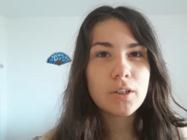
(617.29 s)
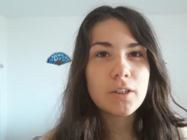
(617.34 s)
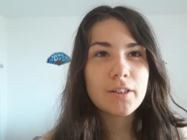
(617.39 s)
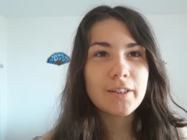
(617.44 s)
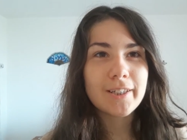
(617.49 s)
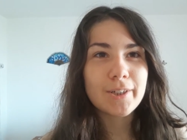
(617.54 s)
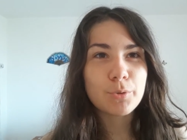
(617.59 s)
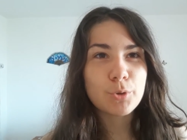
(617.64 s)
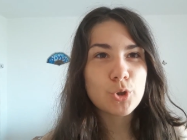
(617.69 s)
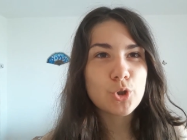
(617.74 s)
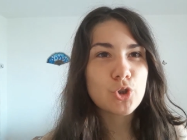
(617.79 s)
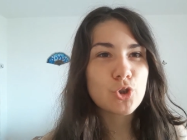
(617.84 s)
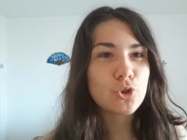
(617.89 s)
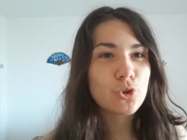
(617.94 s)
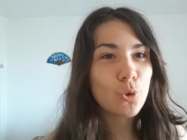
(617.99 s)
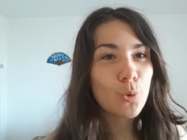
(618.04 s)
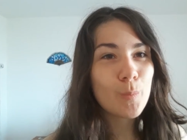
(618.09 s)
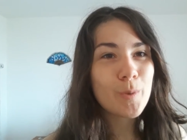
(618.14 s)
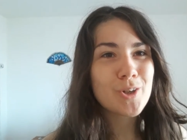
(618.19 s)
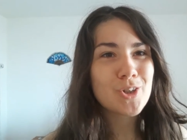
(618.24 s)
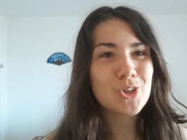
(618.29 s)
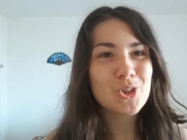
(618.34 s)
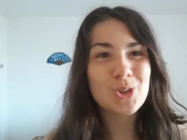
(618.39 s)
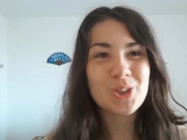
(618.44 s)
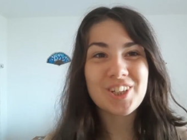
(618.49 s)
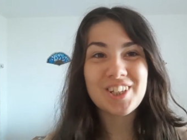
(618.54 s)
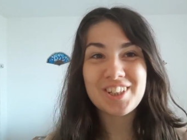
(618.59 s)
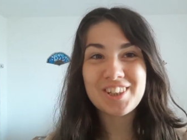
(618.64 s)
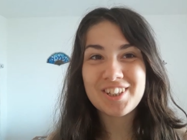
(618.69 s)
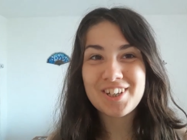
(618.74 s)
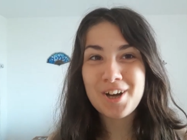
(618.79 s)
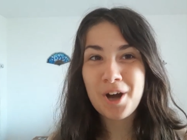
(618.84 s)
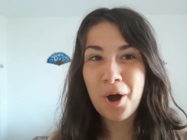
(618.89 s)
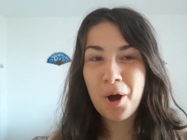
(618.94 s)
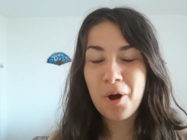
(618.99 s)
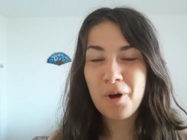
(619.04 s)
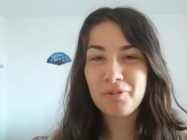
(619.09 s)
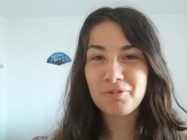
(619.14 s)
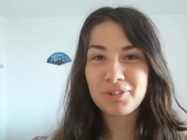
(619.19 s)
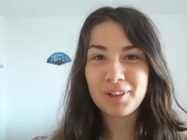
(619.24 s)
there is so much need
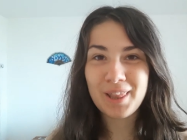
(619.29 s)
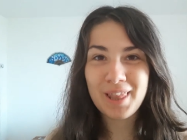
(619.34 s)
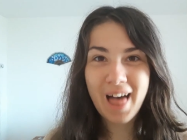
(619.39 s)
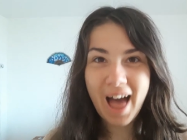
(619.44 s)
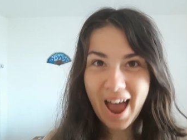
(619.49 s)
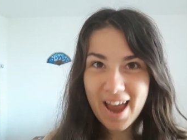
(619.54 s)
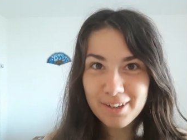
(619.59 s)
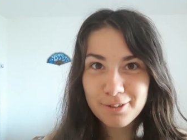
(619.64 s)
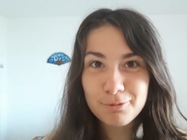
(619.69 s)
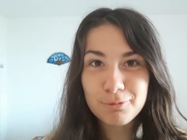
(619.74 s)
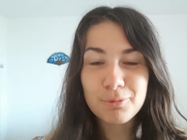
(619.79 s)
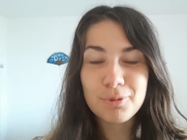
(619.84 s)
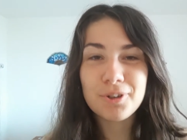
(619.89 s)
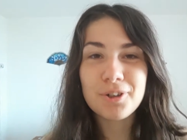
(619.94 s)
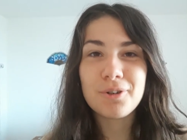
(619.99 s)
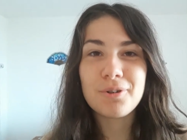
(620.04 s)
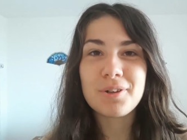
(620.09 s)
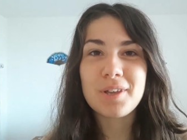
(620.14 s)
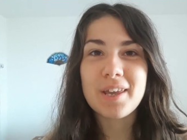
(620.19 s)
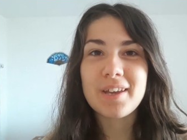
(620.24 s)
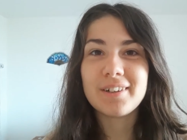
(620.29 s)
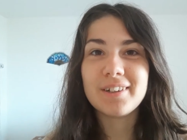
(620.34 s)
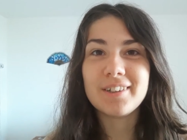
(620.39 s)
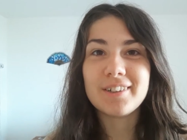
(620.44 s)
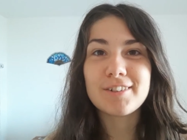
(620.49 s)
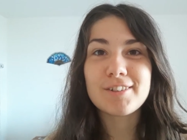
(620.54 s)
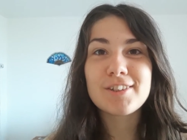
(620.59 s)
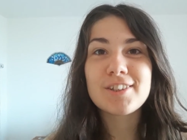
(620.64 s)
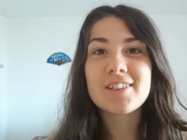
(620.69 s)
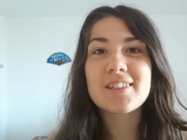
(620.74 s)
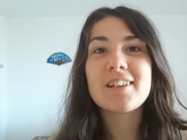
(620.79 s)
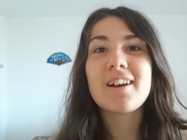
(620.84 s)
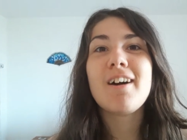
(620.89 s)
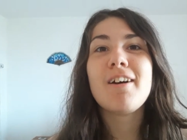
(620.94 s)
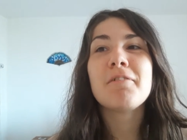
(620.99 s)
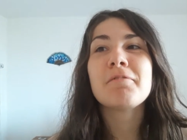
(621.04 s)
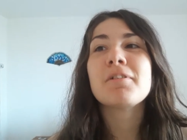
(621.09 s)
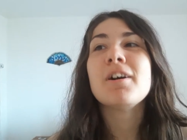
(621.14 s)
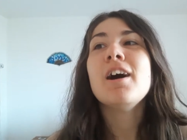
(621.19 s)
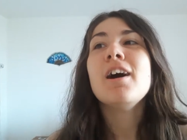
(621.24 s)
of light warriors,
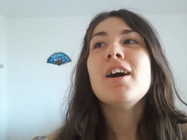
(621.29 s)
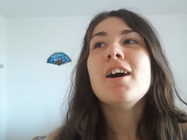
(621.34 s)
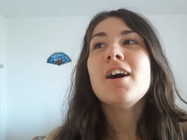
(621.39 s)
of